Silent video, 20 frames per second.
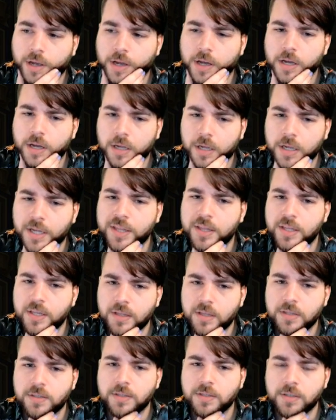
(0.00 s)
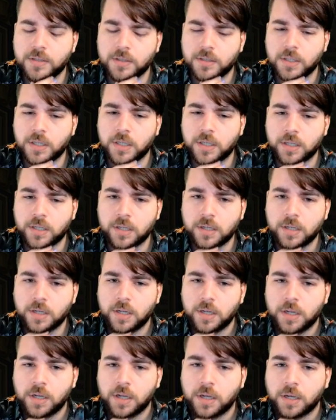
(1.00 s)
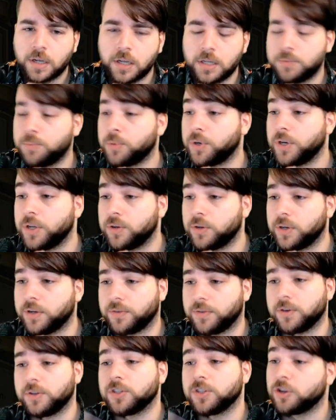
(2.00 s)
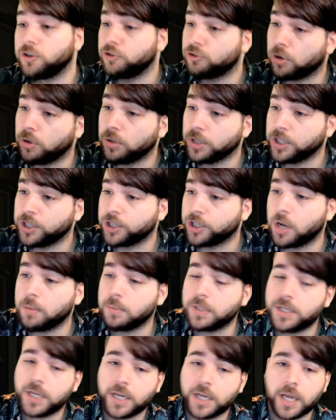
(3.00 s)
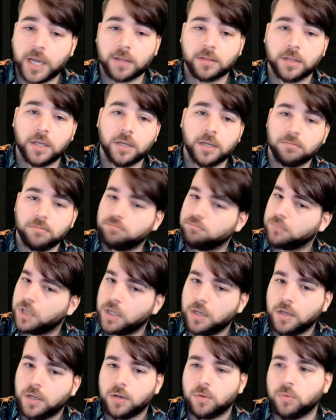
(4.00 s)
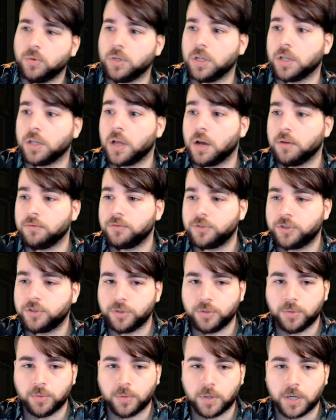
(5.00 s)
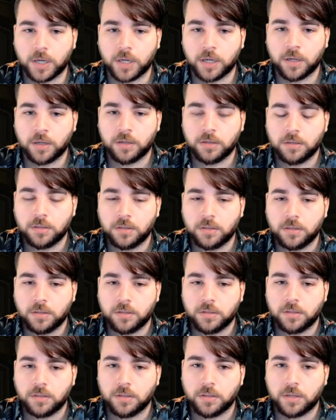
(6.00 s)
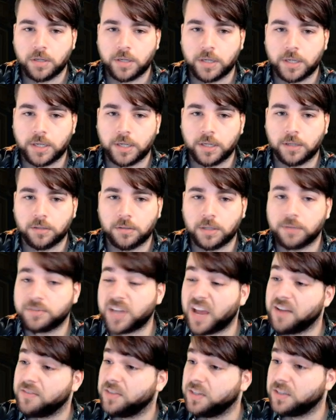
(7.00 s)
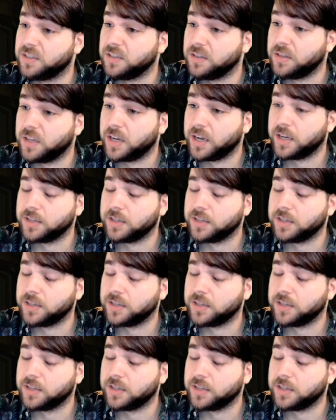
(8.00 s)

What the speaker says: I think this is pretty good. If there is a controlling Shaman deck out there, would love to have this in there as a